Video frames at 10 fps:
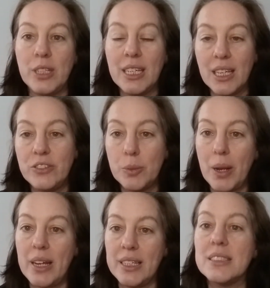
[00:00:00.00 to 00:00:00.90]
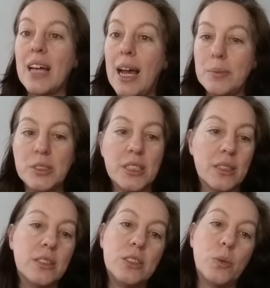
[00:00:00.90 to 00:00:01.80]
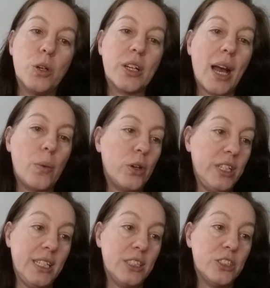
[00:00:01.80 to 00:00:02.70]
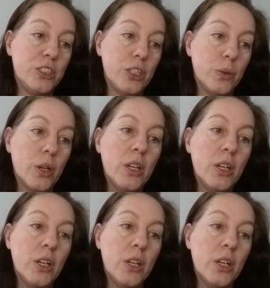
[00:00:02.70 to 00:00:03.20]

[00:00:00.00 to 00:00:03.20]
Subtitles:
It gives you plenty of time to work out what you need to do.